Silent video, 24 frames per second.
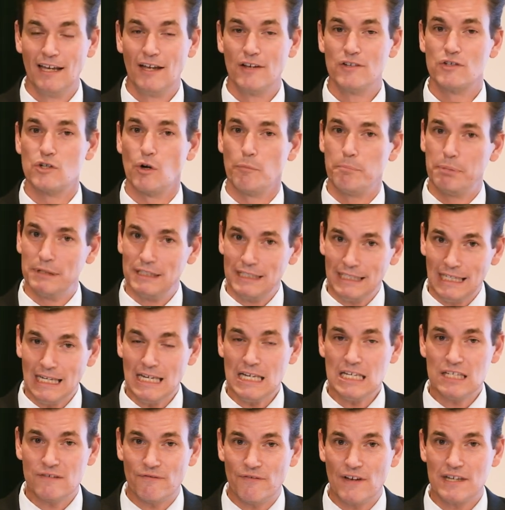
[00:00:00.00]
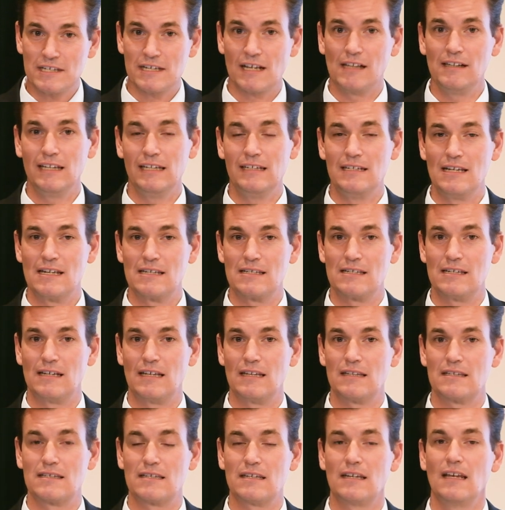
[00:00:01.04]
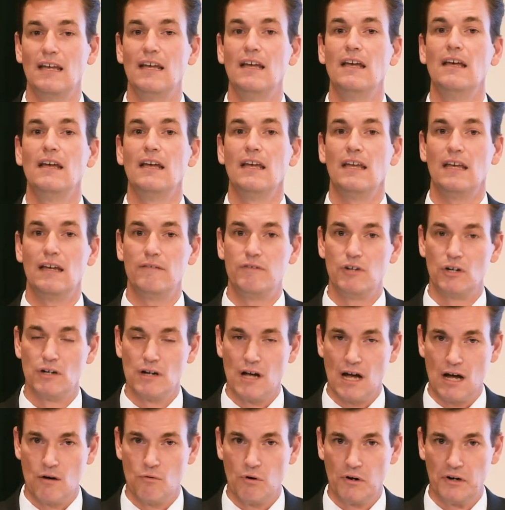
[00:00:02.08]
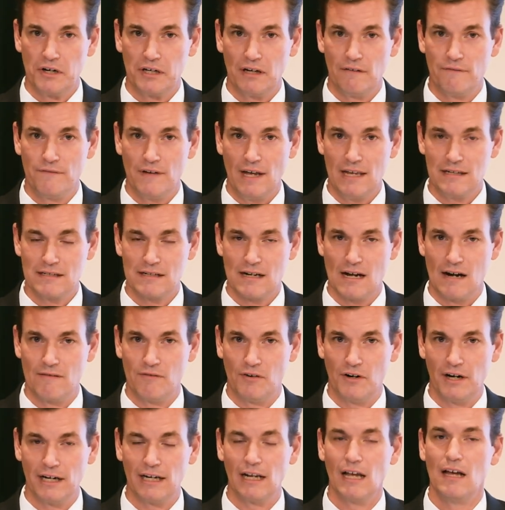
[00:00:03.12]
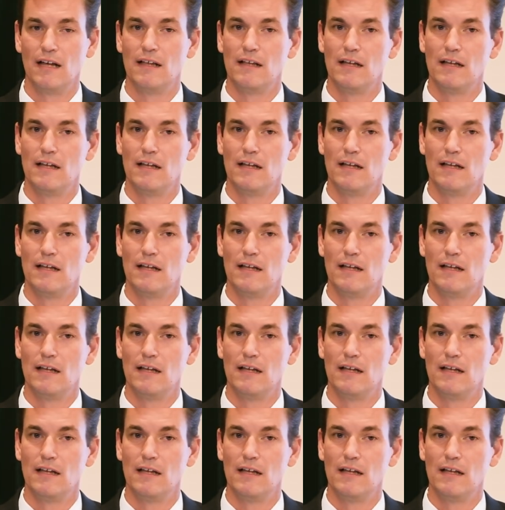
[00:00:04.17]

So please physically distance if you're not wearing a face covering.